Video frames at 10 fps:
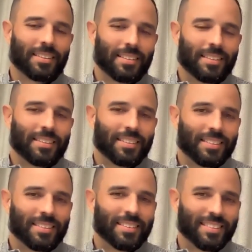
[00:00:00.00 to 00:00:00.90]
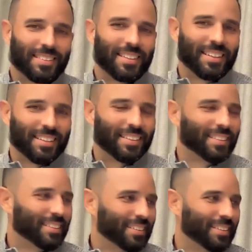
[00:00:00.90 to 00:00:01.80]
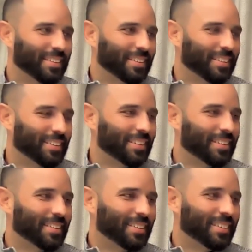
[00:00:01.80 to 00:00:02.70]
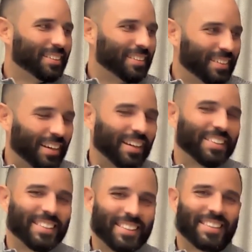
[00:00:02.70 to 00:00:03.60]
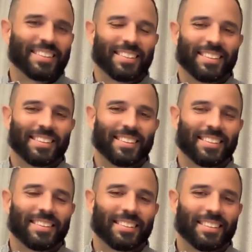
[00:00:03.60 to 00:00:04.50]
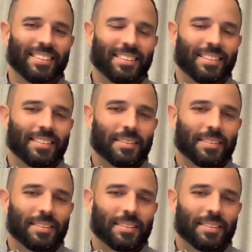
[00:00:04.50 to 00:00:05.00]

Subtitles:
(not speaking)